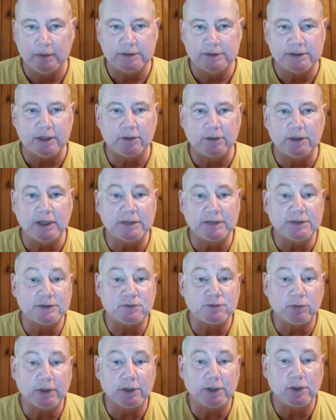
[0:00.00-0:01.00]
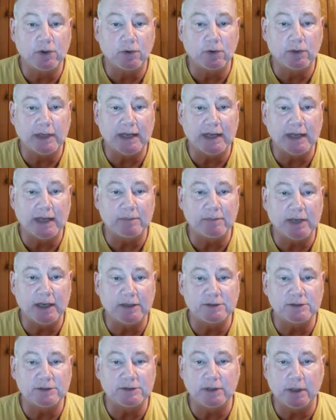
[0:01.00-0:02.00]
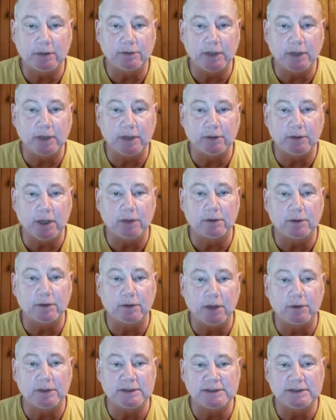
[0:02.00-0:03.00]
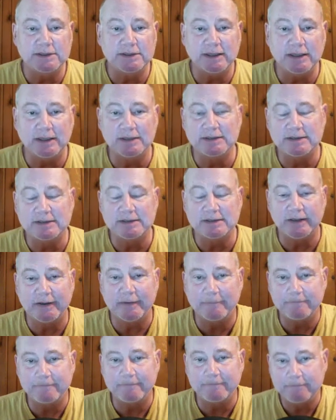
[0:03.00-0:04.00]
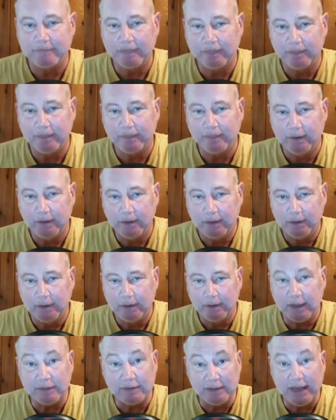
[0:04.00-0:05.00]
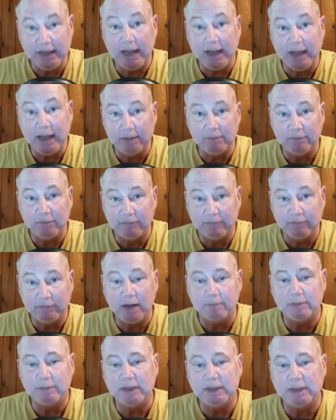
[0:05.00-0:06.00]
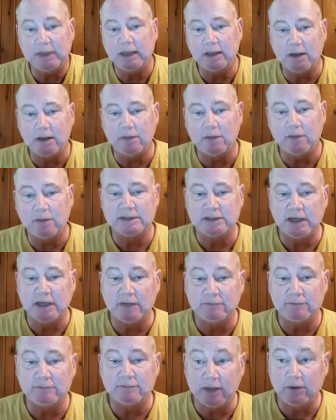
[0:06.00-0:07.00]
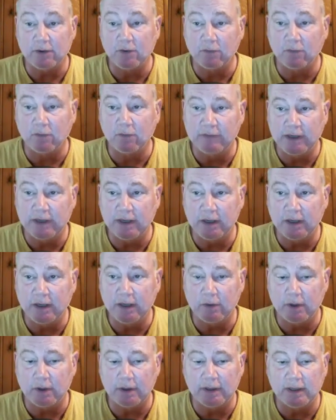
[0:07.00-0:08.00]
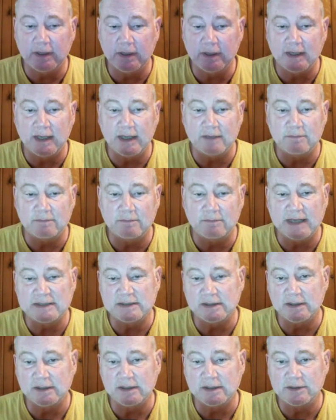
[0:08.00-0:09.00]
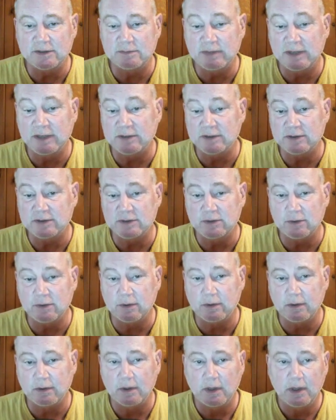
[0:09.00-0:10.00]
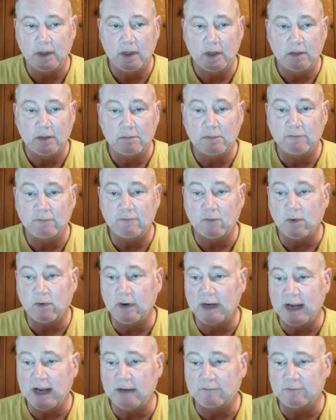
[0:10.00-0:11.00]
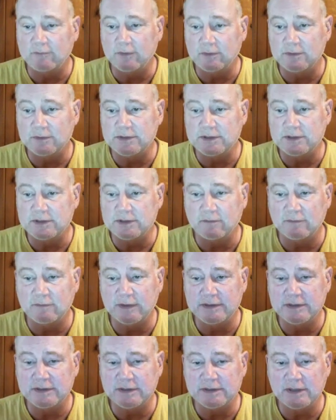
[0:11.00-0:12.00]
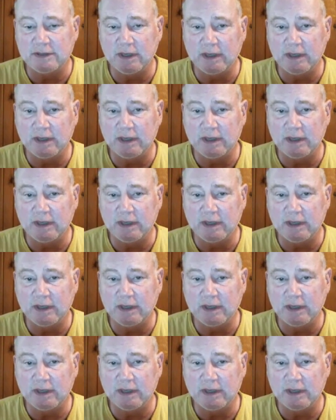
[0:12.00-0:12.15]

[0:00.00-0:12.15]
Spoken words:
So you get this really cool landing page. Notice it is got the name of the company and all that stuff. It's got a cool video on it, and basically it just pitches your before and after service is